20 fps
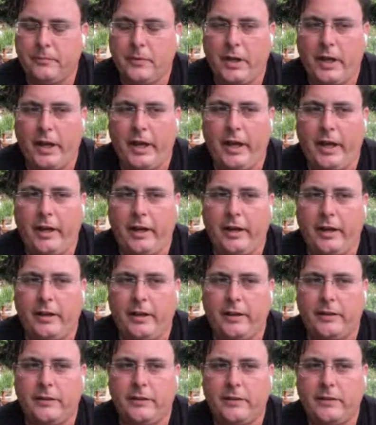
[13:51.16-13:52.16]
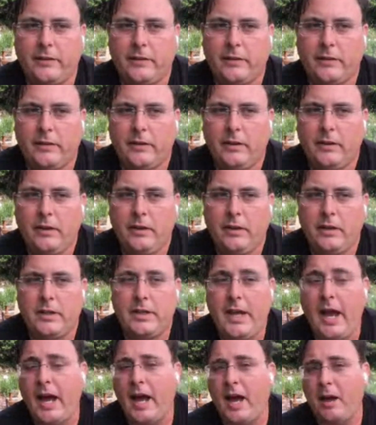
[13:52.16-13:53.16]
And
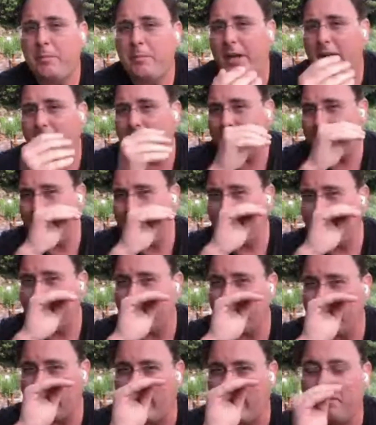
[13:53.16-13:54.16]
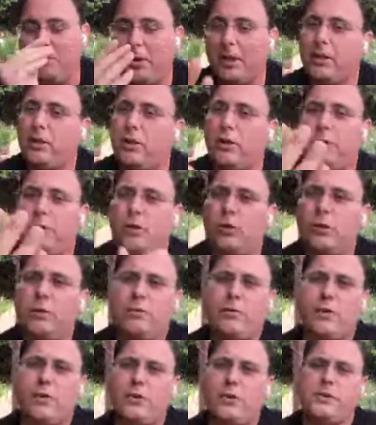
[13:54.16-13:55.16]
yeah, I mean, you've
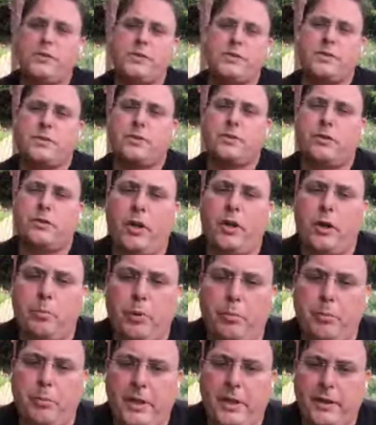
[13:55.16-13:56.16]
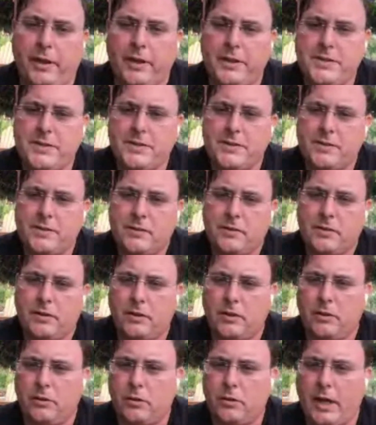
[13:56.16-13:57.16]
used, Prometheus.
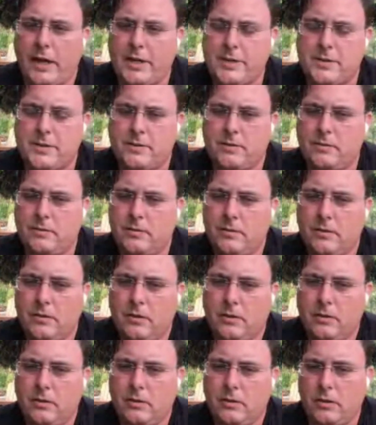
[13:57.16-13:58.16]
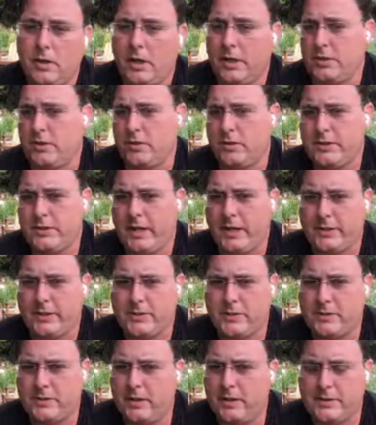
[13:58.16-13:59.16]
You guys use that
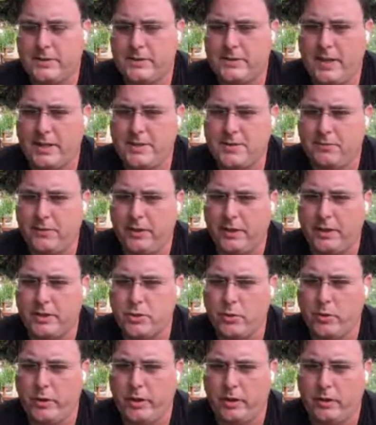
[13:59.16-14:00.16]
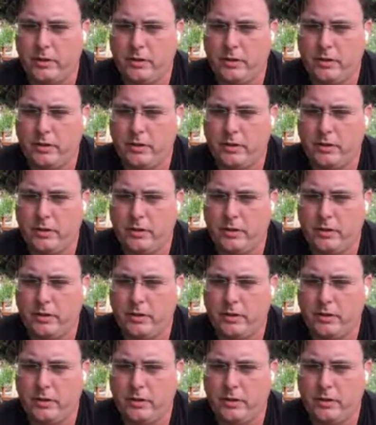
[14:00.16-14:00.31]
extensively at Jordan.